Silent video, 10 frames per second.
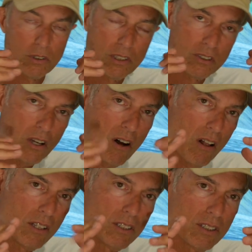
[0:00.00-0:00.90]
there's
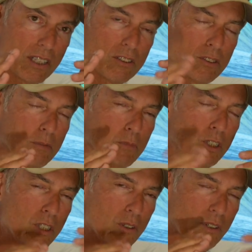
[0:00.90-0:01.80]
all these things, there's some
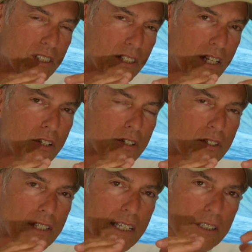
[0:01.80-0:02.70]

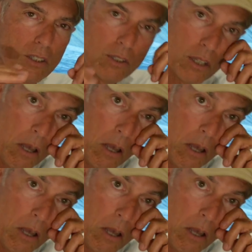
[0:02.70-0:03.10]
generalizations that they do.